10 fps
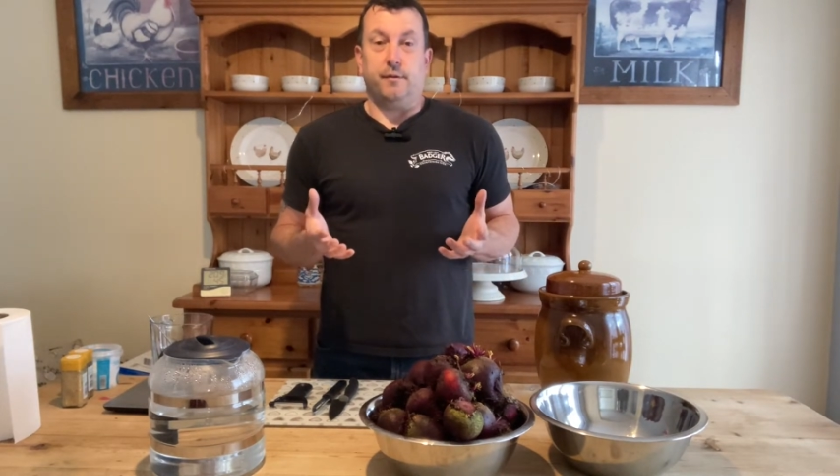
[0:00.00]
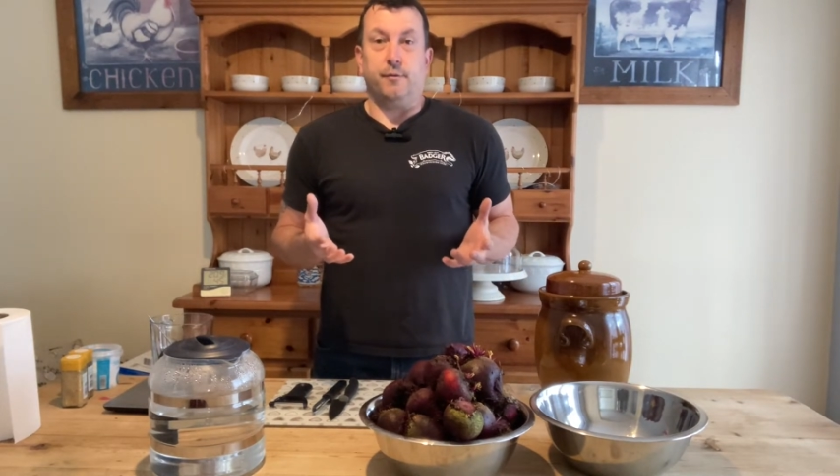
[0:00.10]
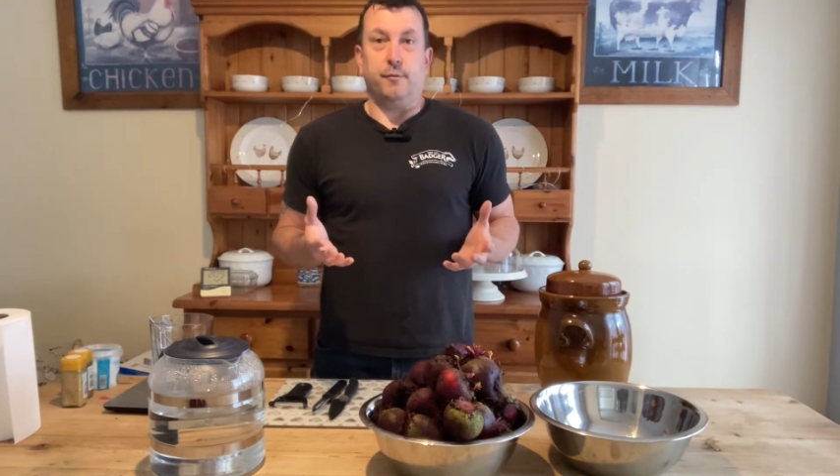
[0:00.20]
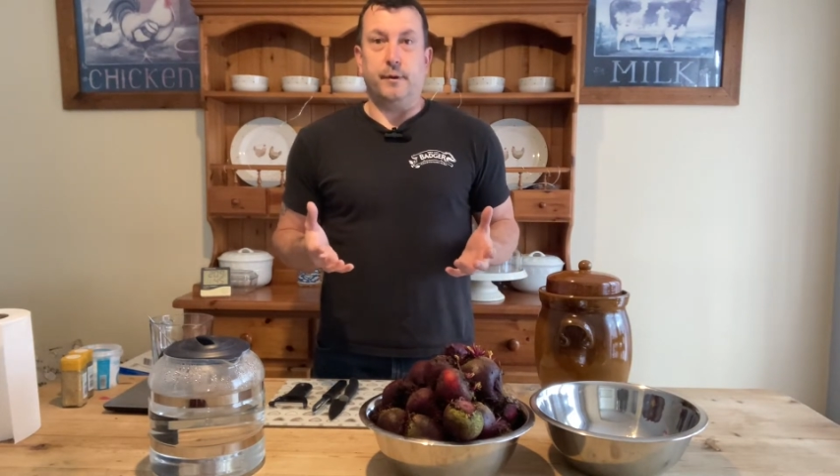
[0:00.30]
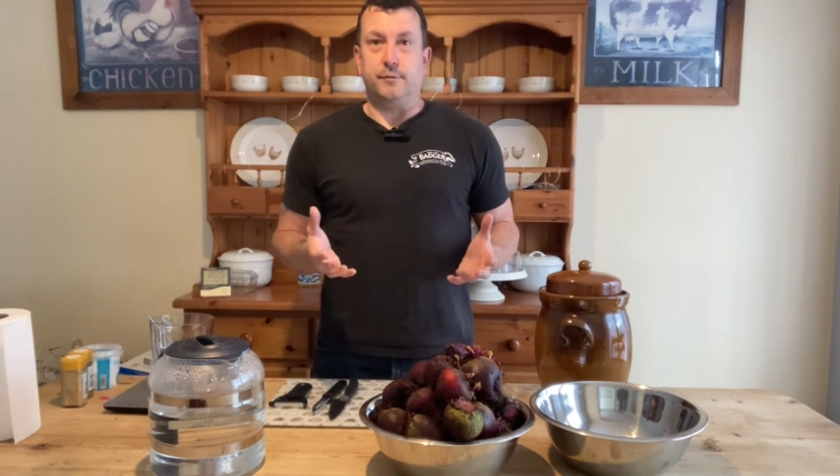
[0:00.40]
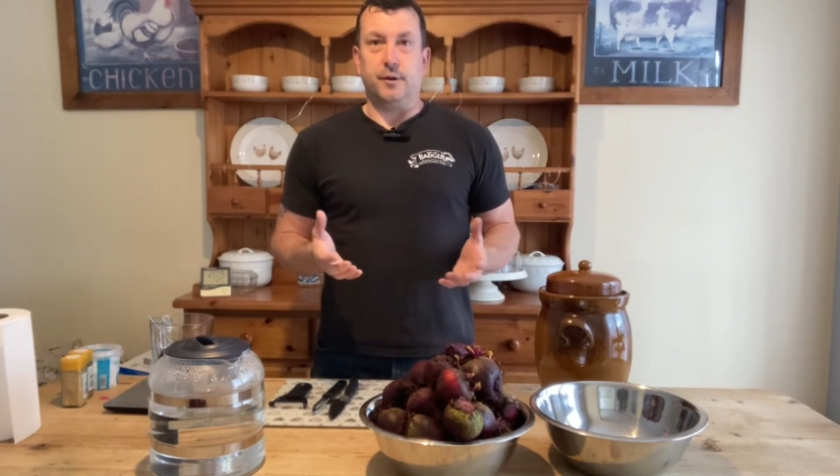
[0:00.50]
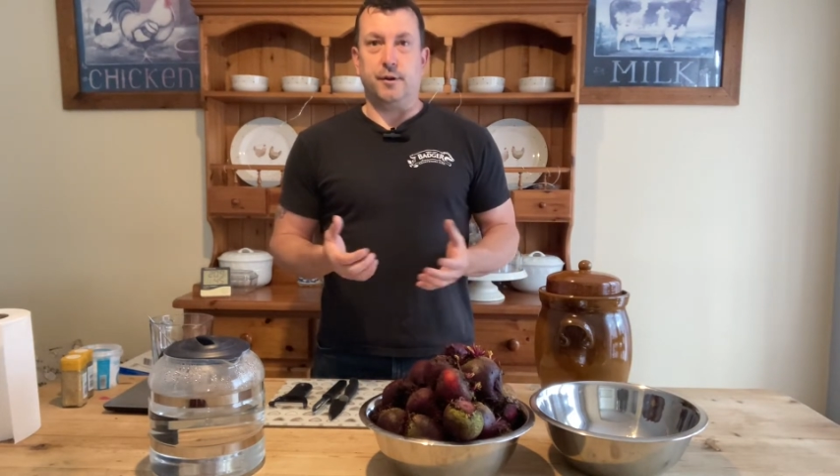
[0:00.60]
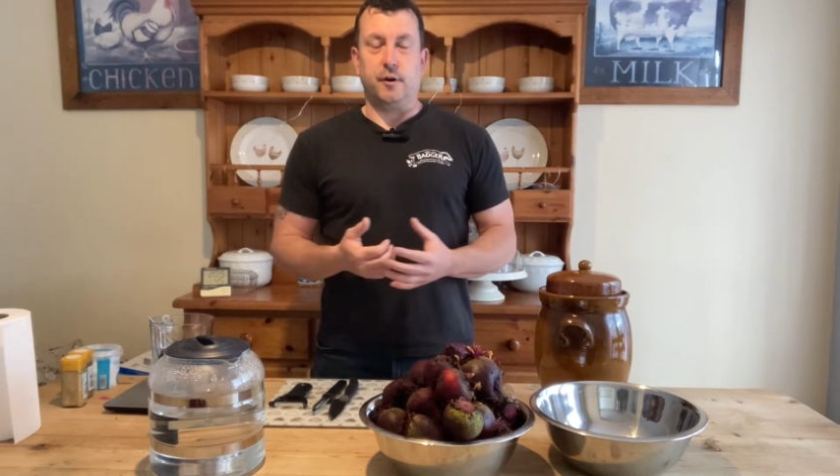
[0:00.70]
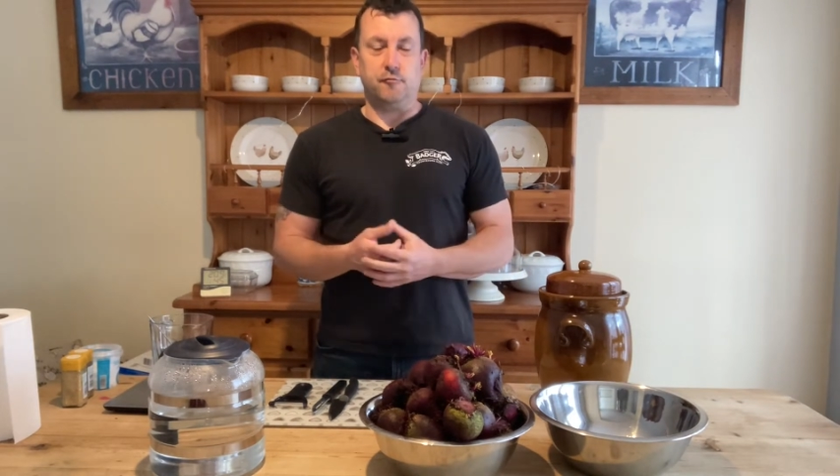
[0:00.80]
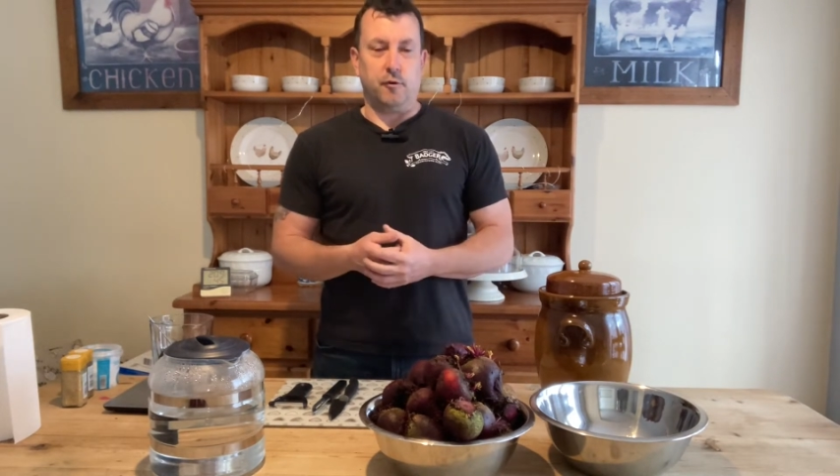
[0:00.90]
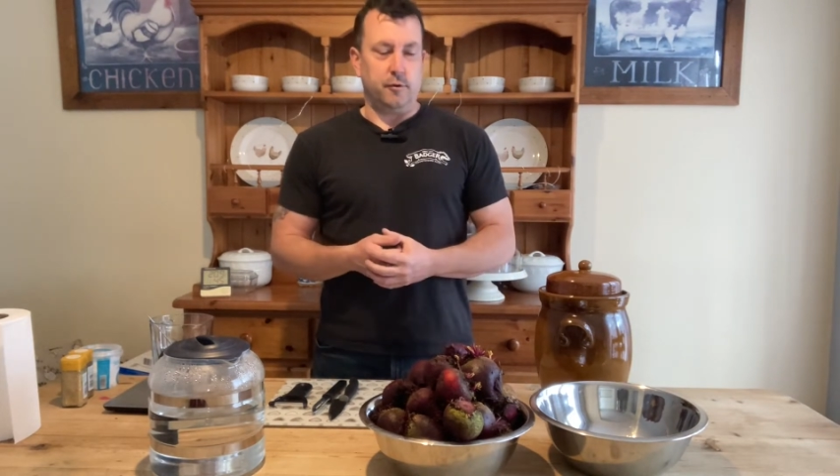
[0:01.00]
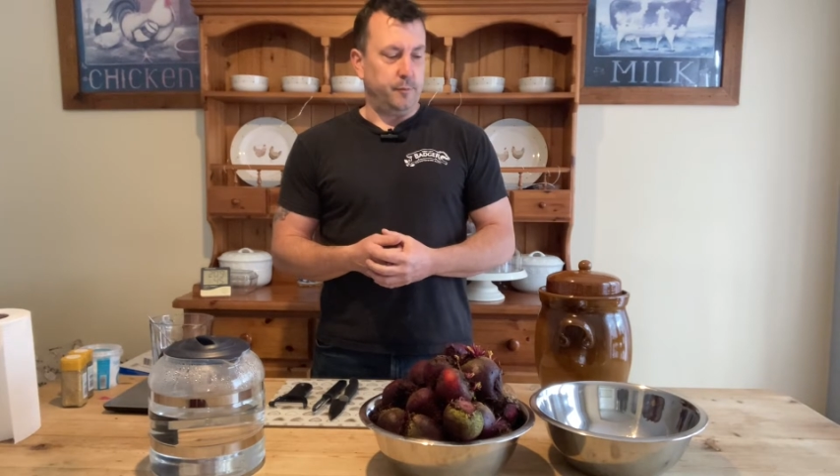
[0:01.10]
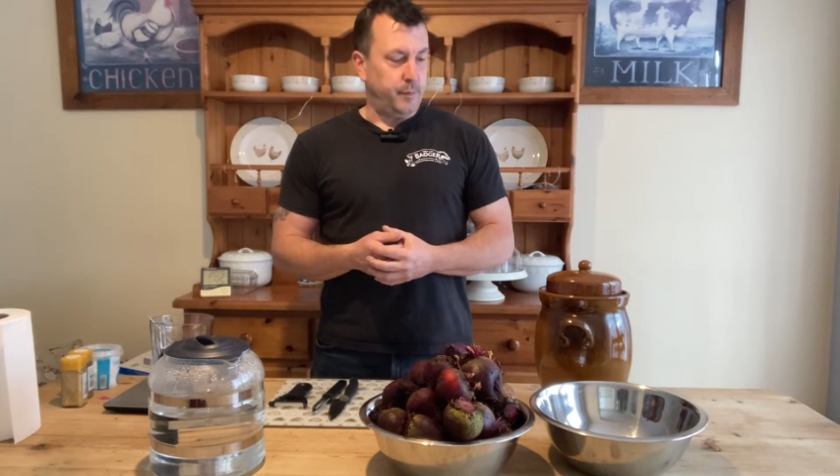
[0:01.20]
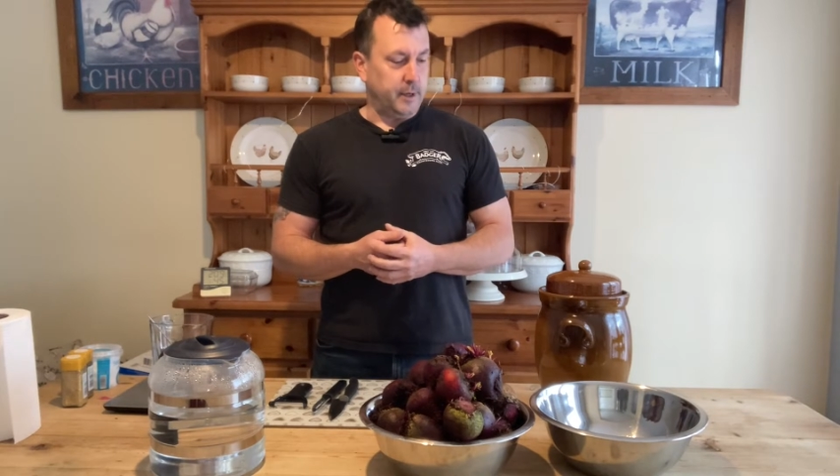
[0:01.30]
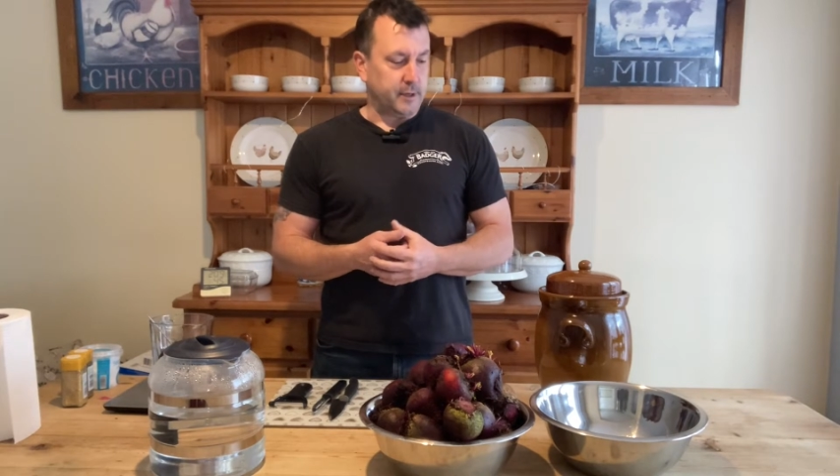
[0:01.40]
thought it was going to go wrong,
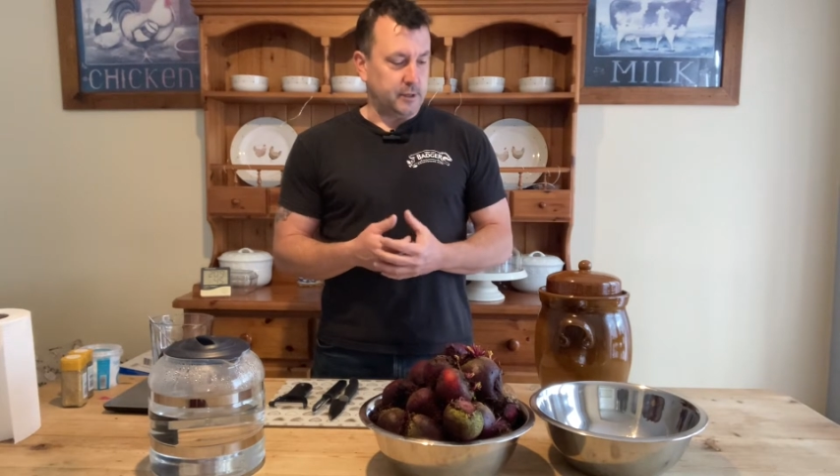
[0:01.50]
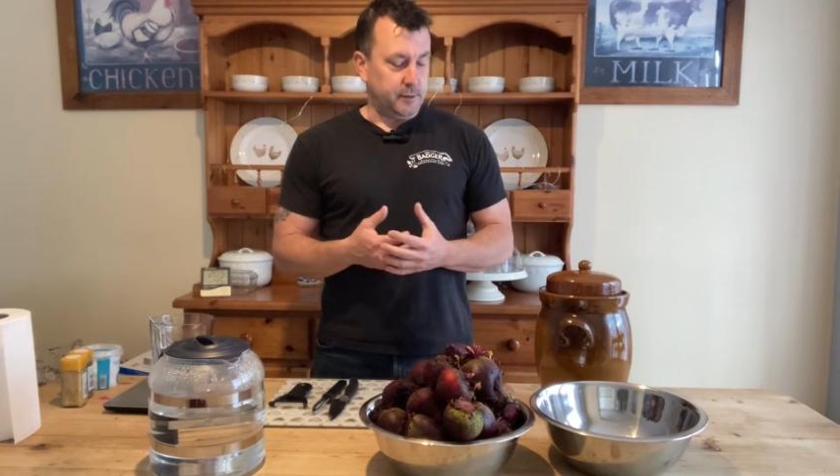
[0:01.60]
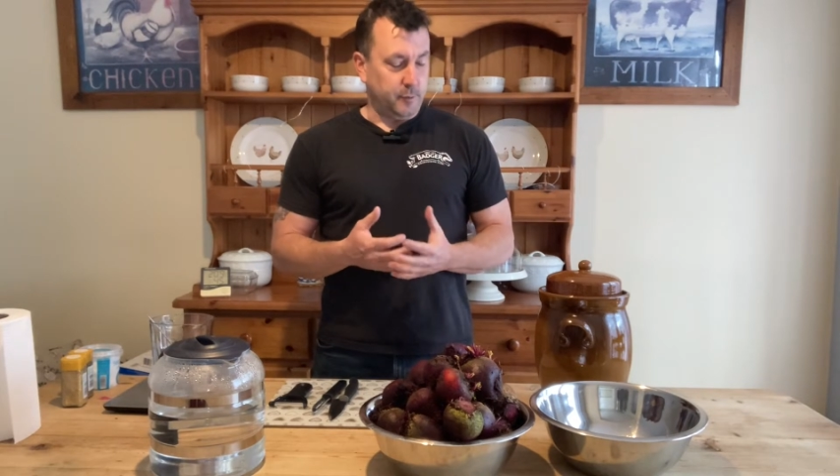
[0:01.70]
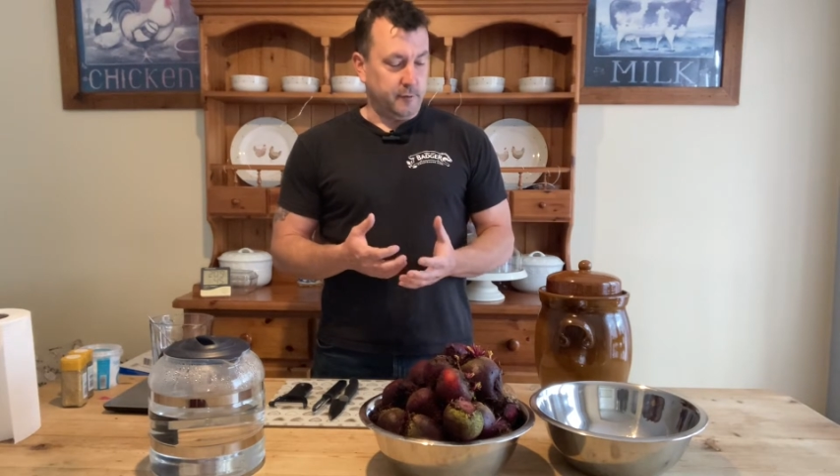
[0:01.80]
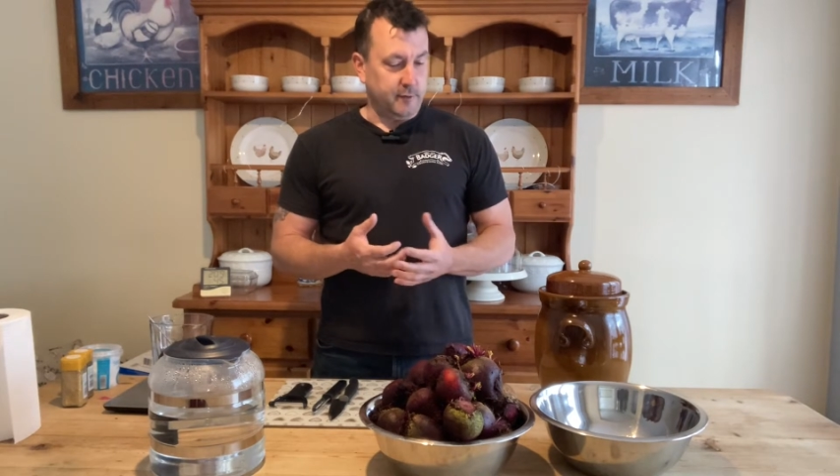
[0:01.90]
but actually it worked